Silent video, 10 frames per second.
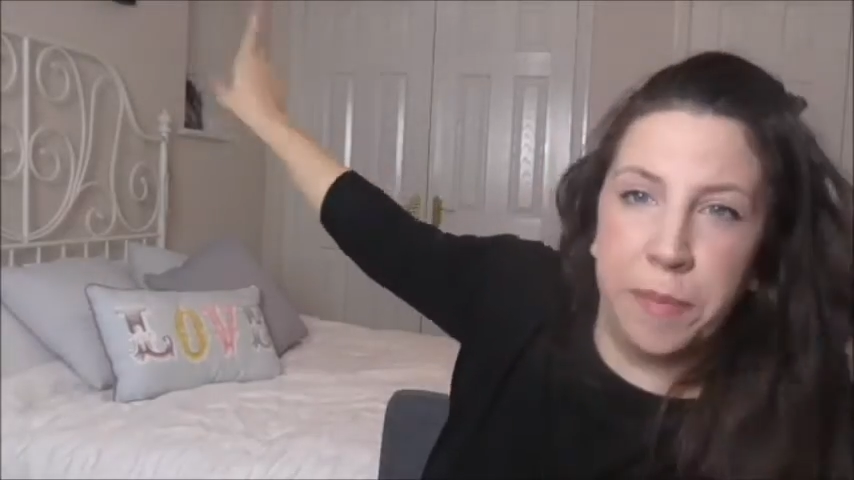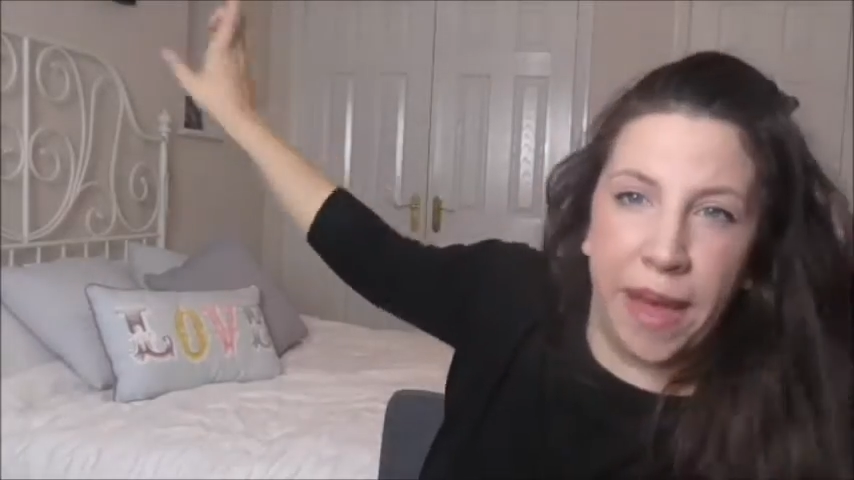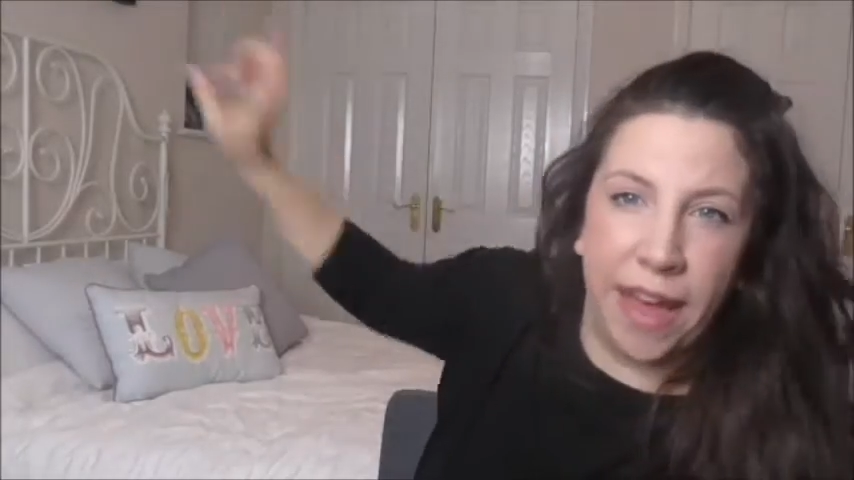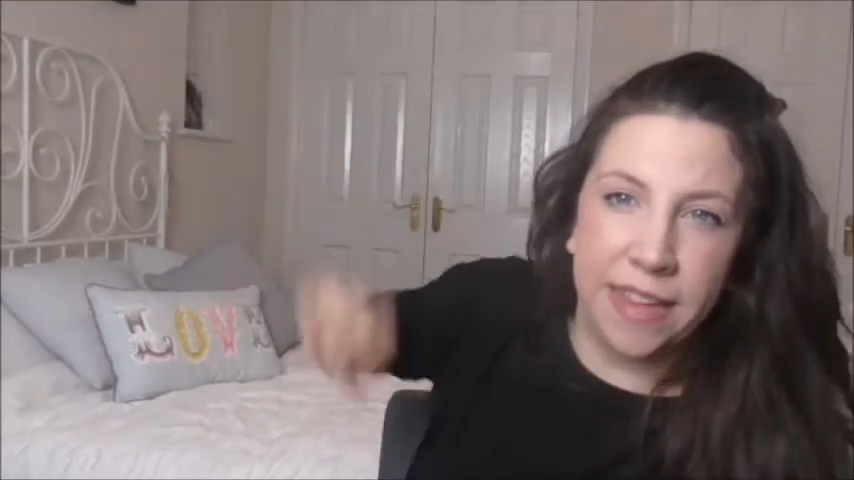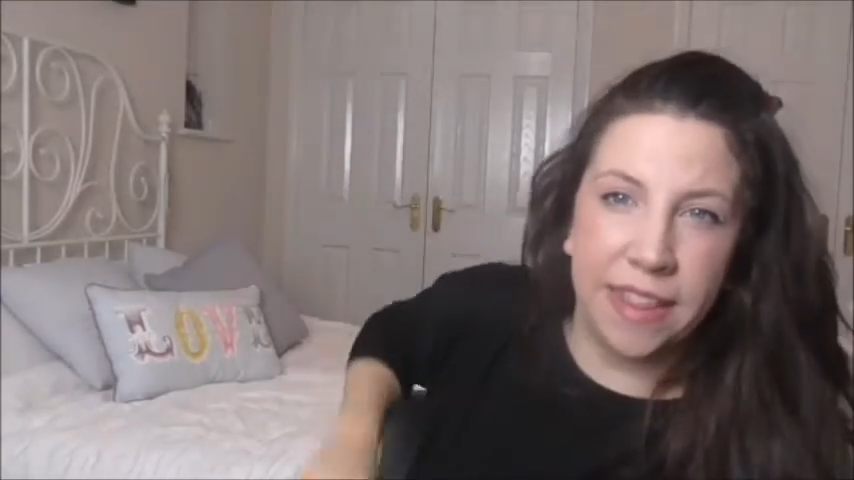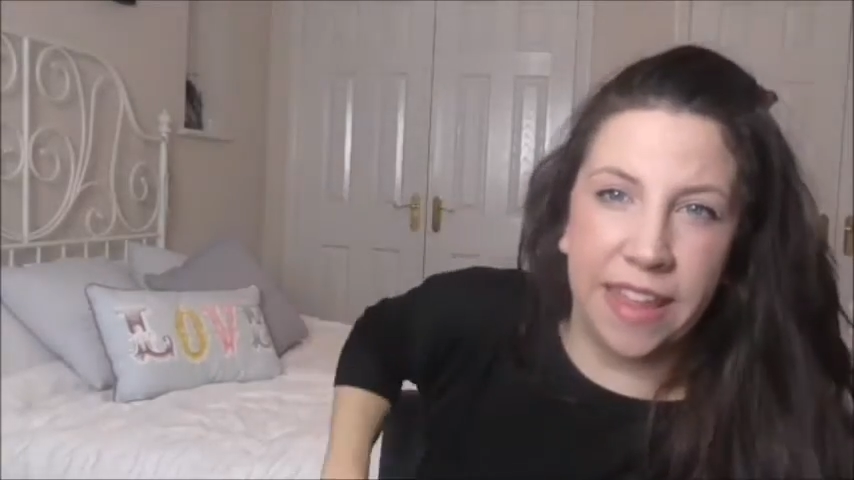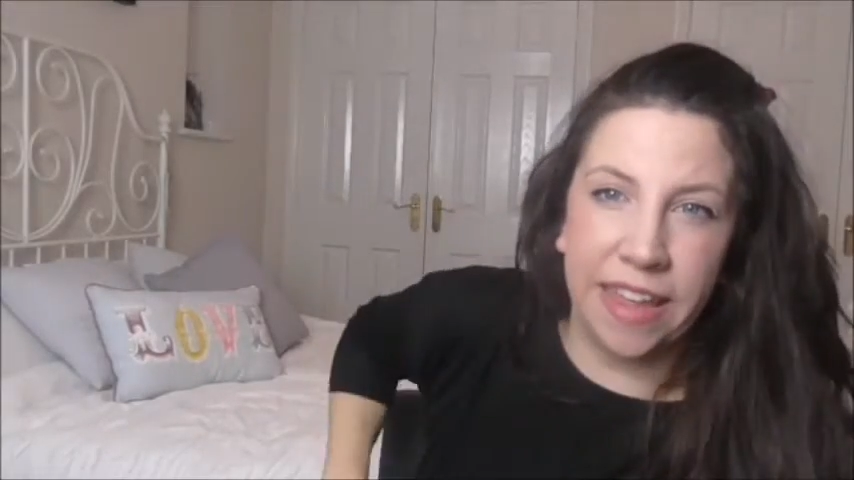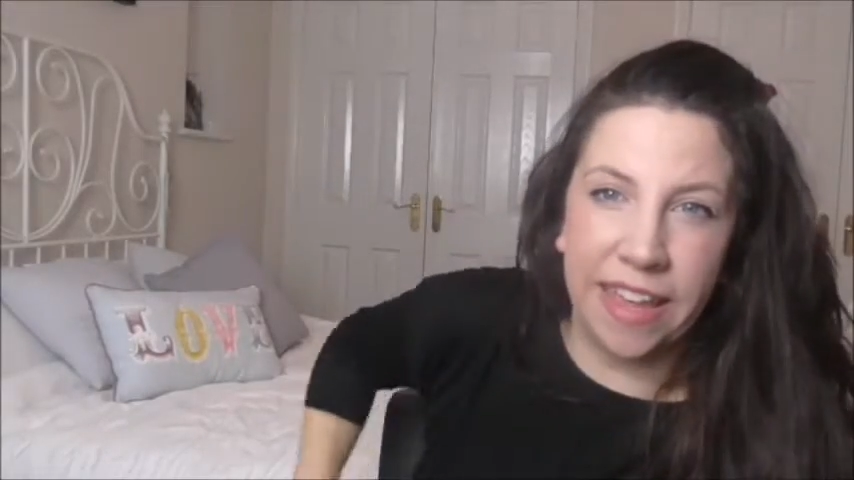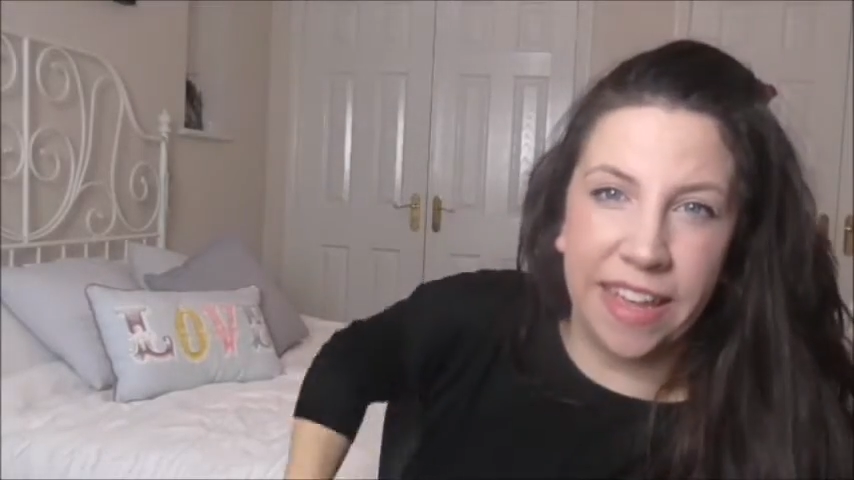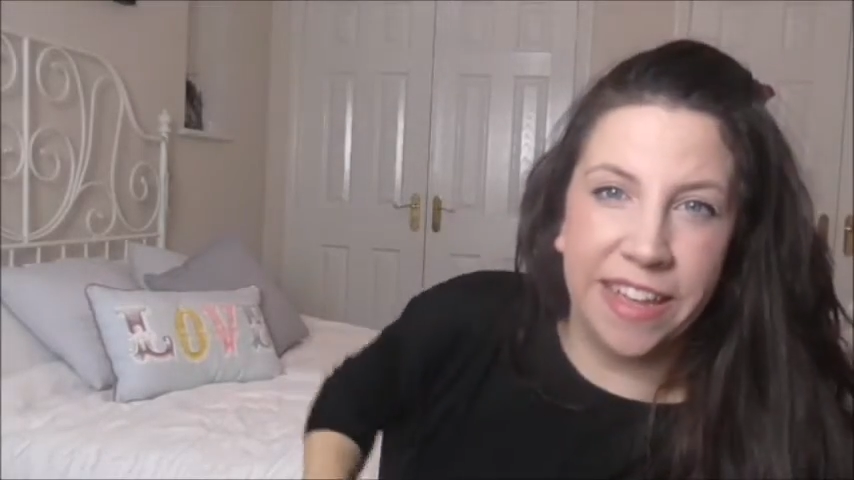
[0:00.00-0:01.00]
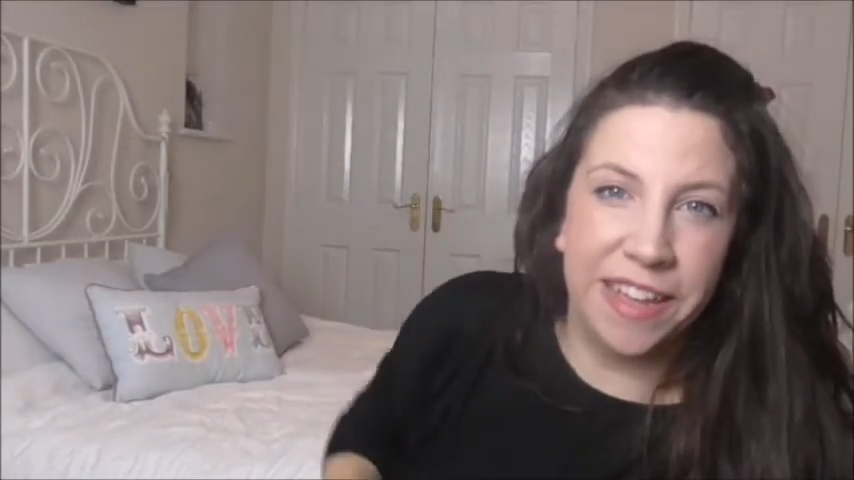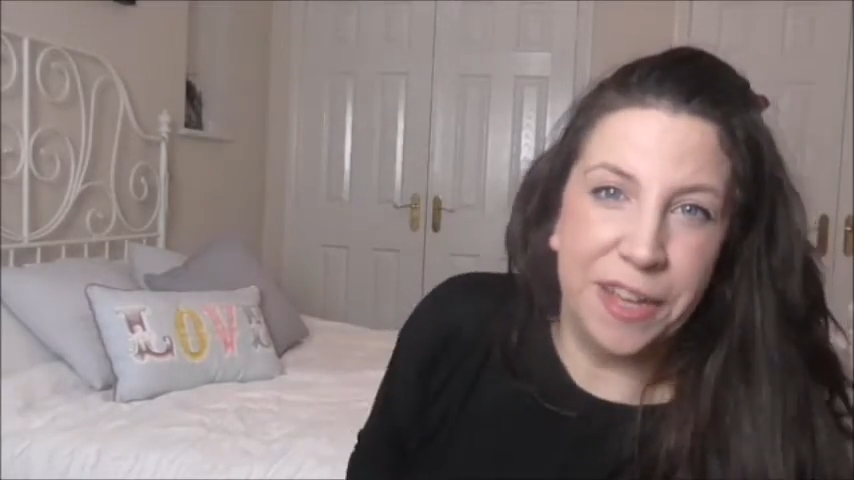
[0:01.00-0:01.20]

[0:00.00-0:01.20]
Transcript: the bed there,